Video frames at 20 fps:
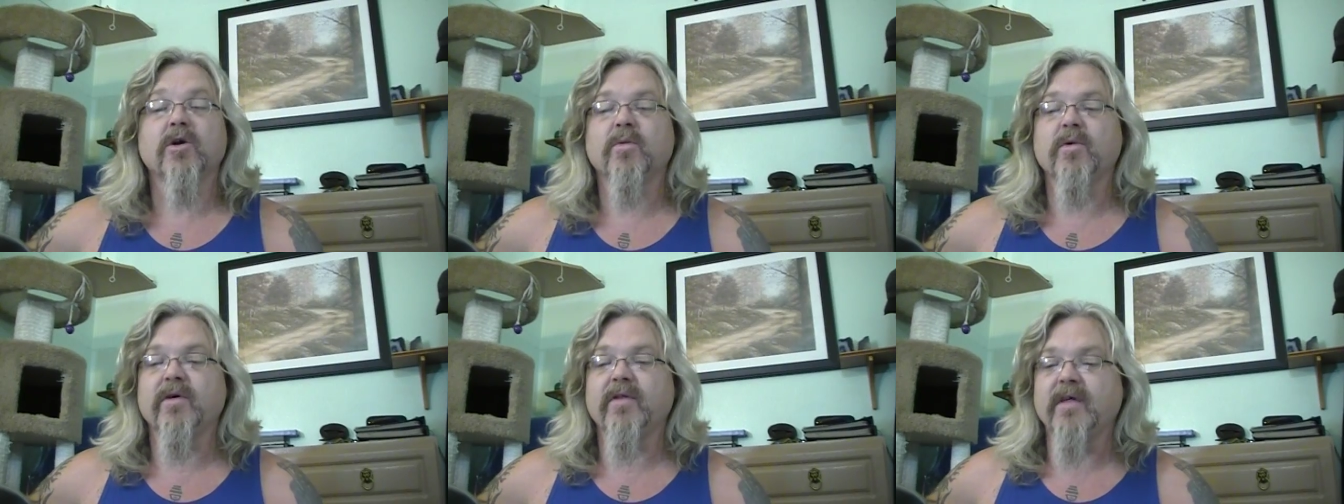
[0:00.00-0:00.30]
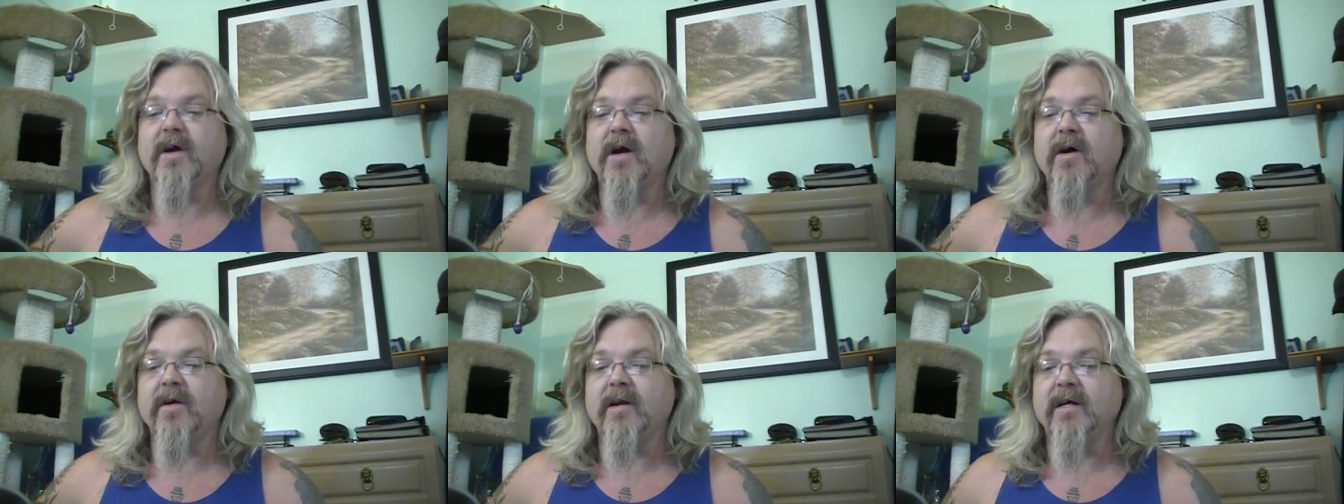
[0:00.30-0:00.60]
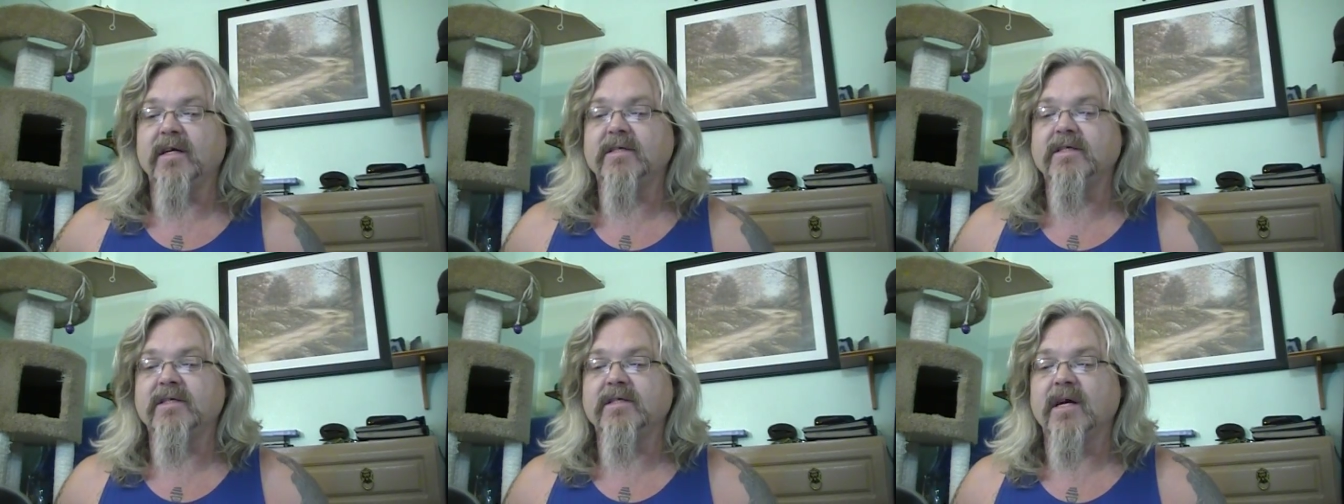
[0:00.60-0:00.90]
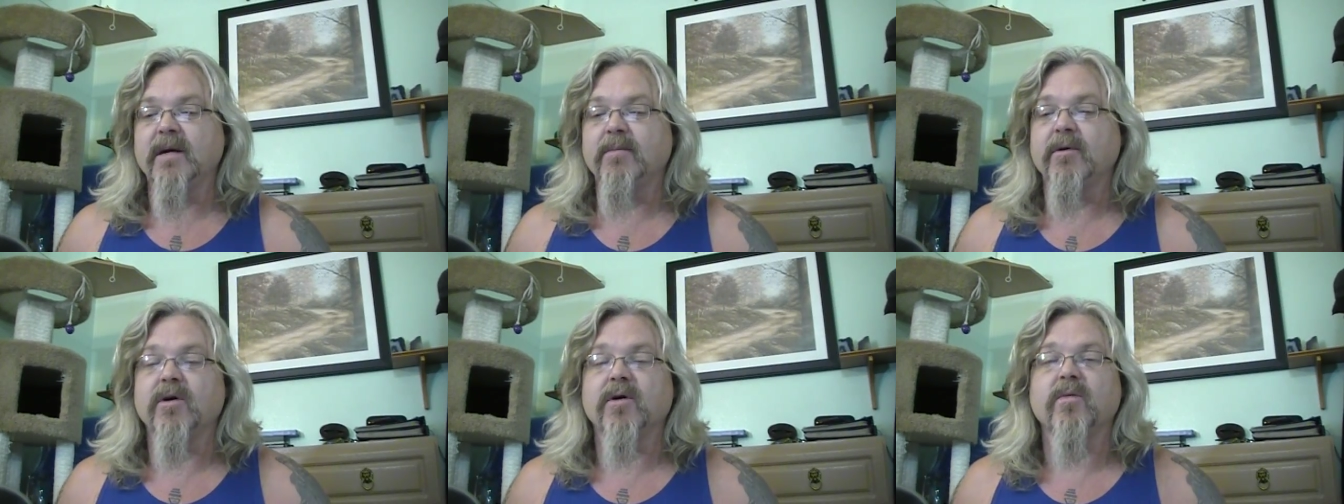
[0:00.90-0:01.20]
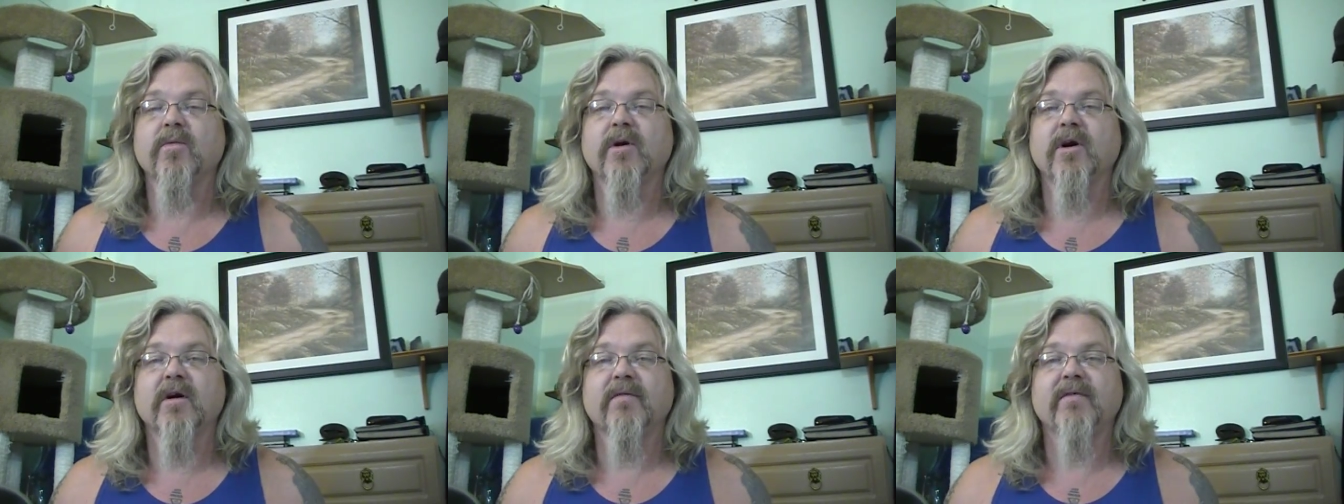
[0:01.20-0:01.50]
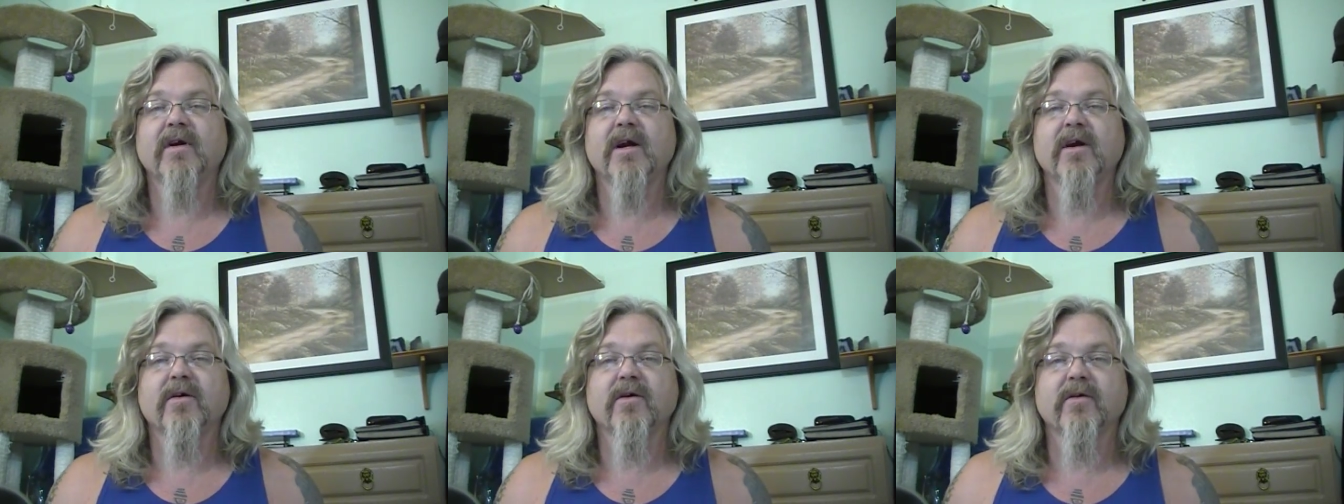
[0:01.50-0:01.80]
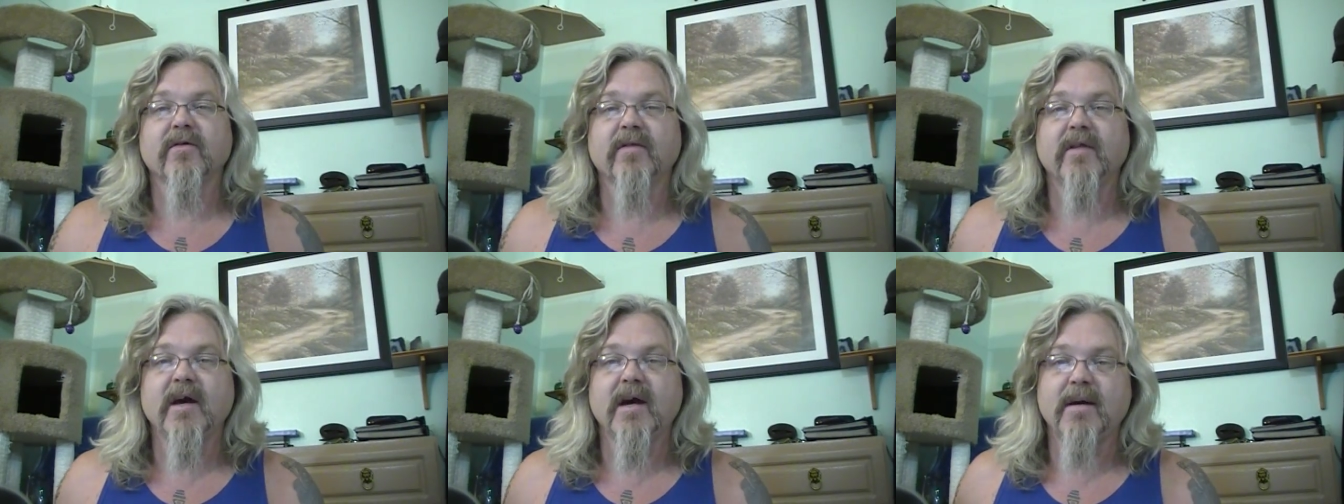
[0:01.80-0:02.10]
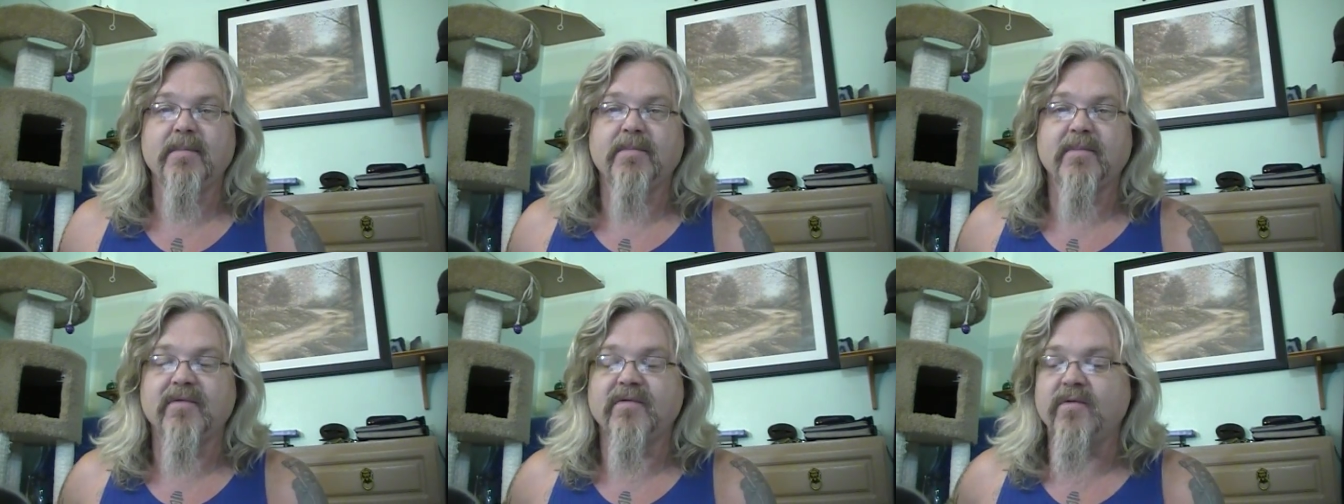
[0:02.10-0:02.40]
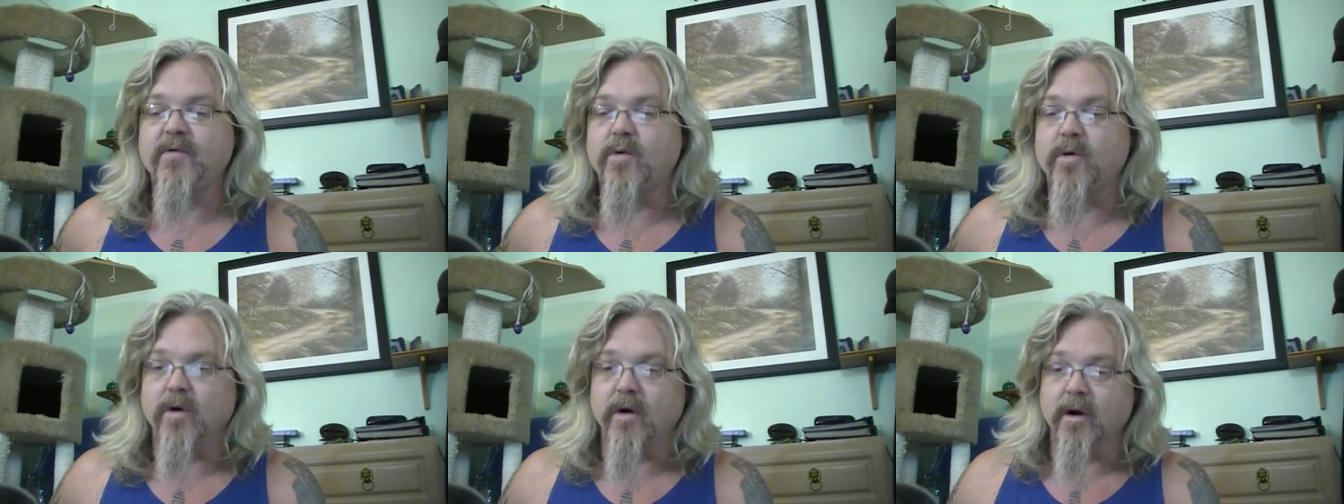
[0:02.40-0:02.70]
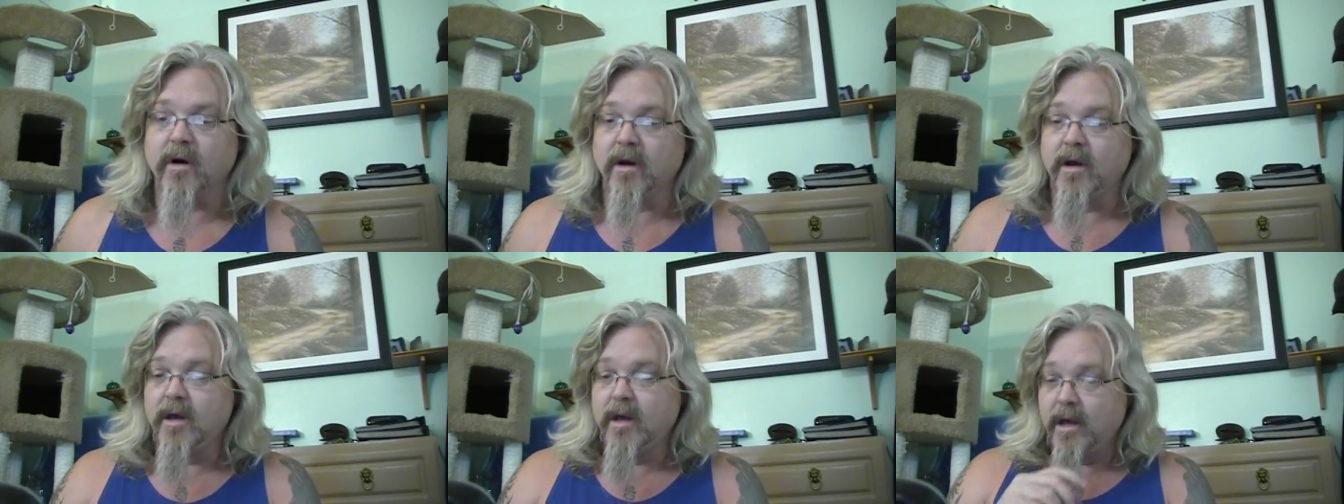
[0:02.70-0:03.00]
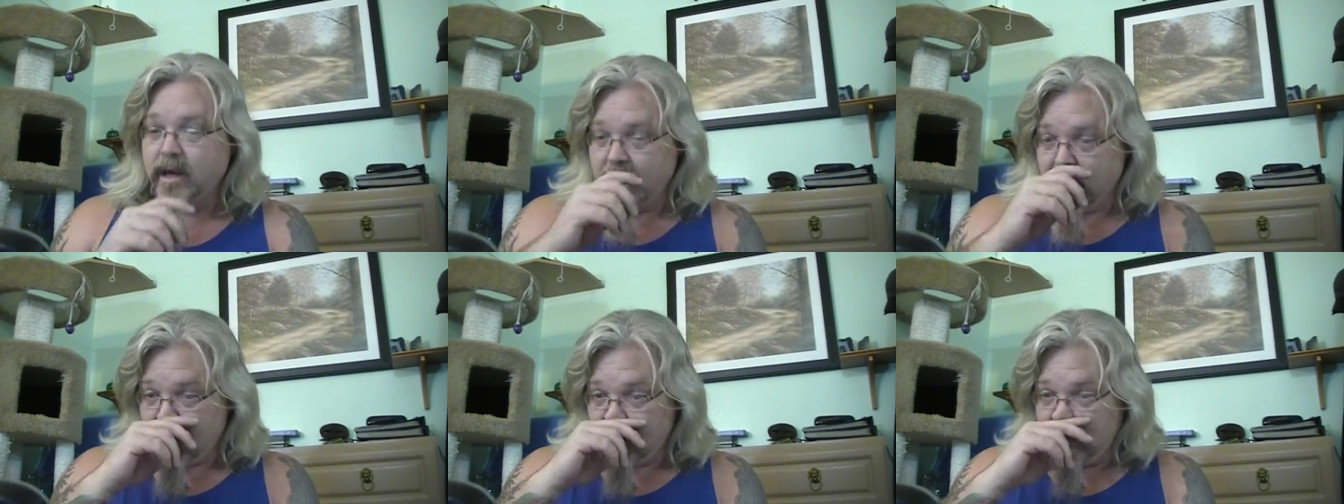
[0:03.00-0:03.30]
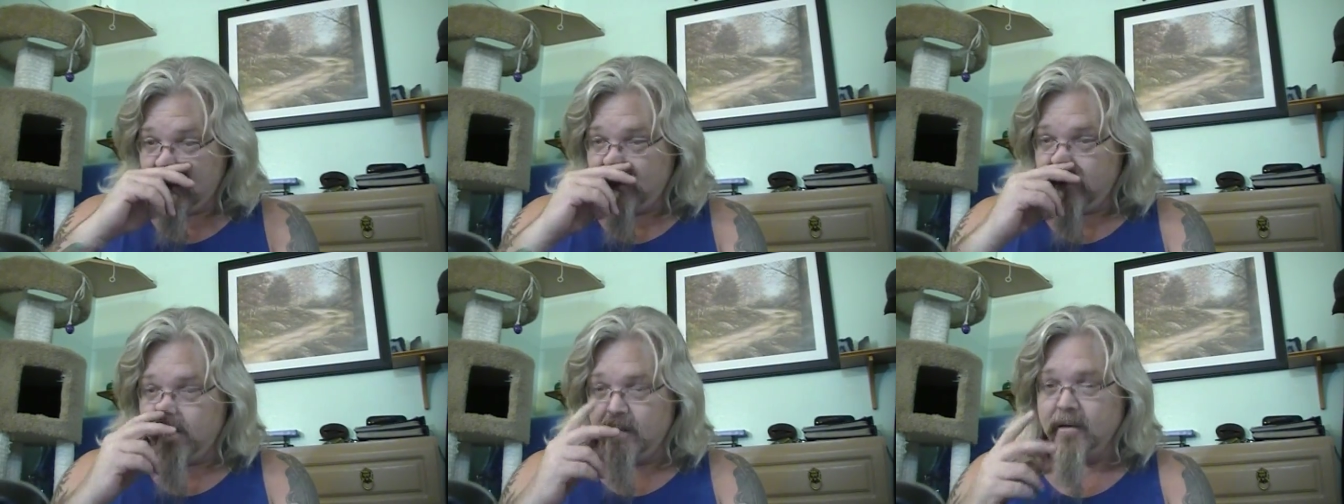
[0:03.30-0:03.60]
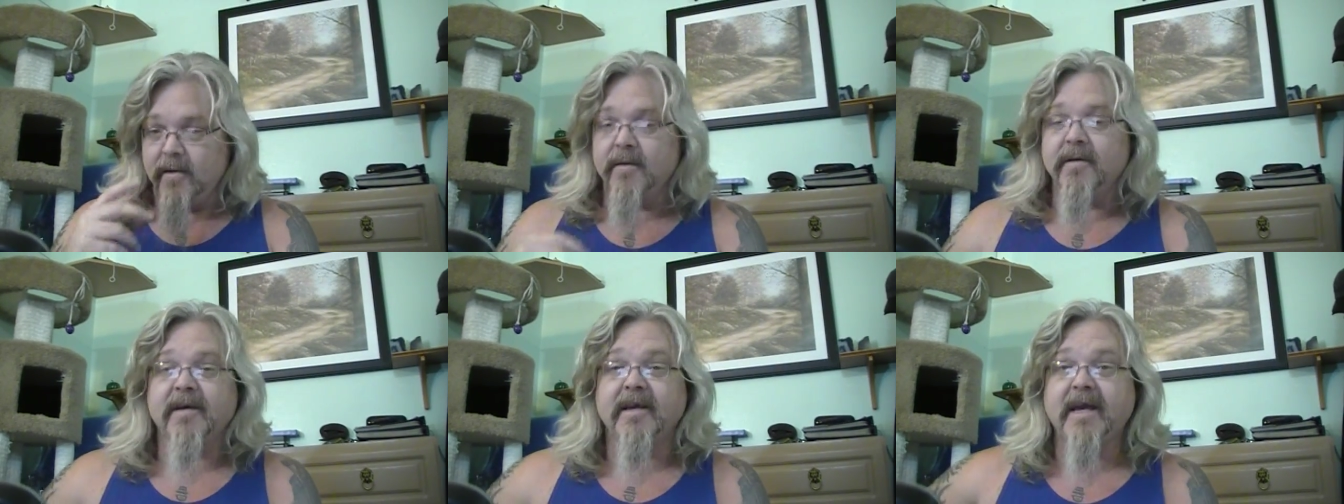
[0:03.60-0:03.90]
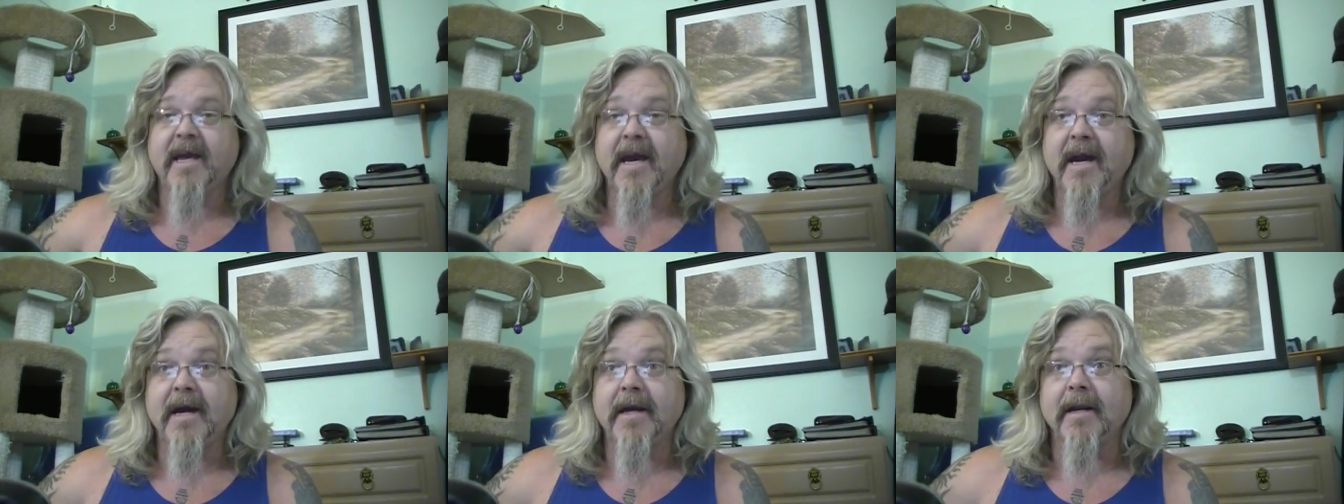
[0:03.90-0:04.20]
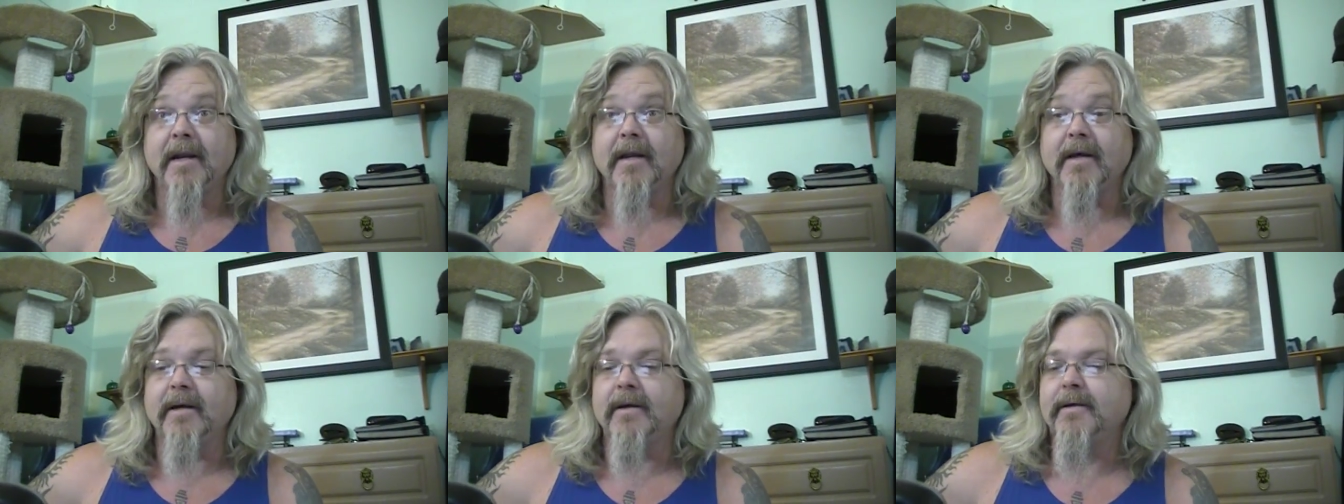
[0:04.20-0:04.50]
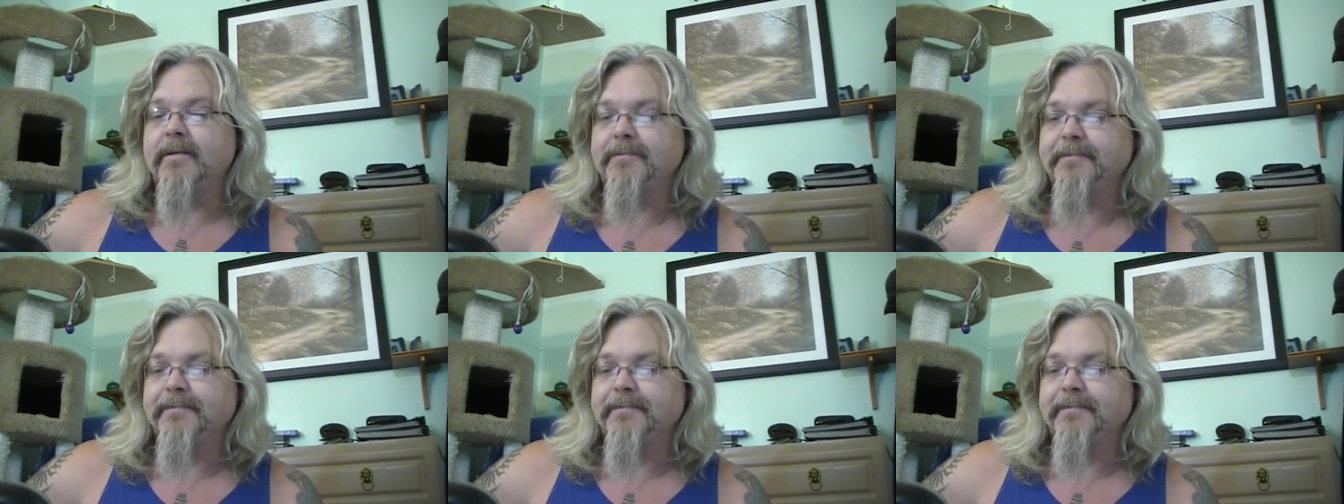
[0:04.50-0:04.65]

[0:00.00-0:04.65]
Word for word: without a summer. Where have I heard that before? Katla,